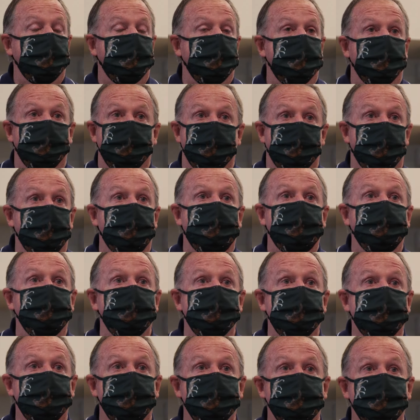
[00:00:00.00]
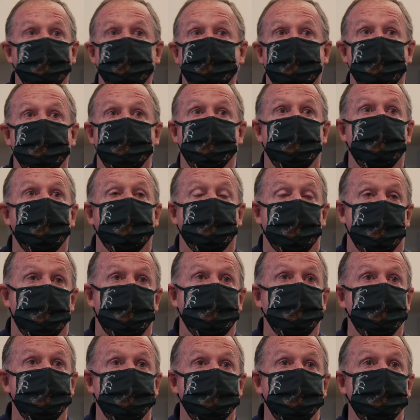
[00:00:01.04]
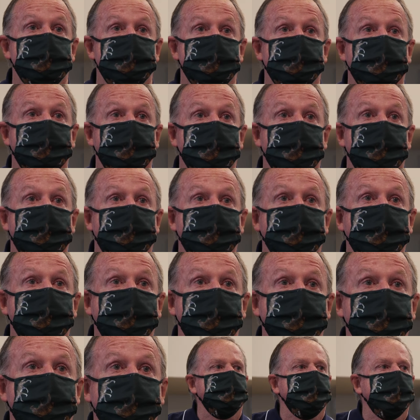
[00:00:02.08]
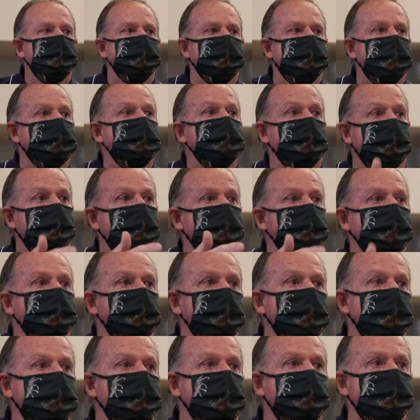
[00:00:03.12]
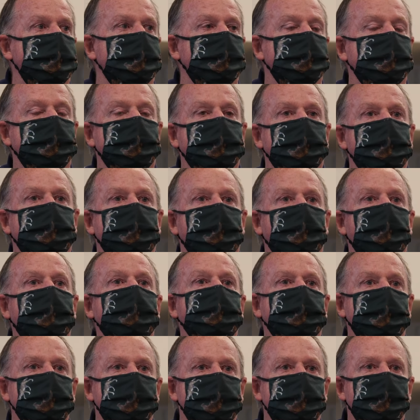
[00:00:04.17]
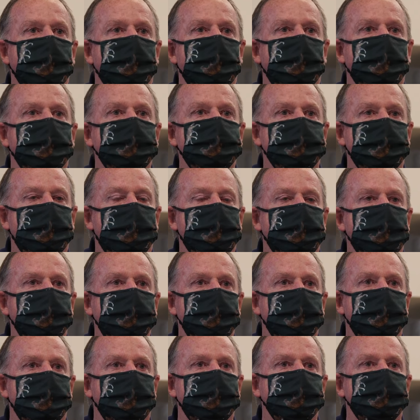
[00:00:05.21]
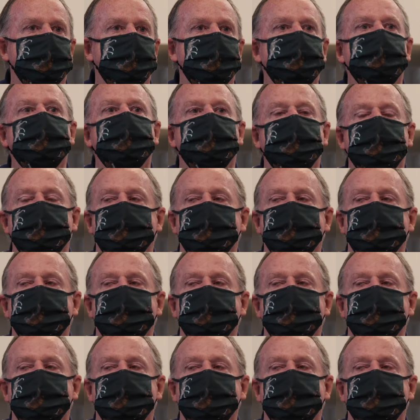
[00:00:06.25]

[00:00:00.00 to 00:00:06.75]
If the province says, okay, the whole province is shut down, get a hold of the media, let them know what's happened to us.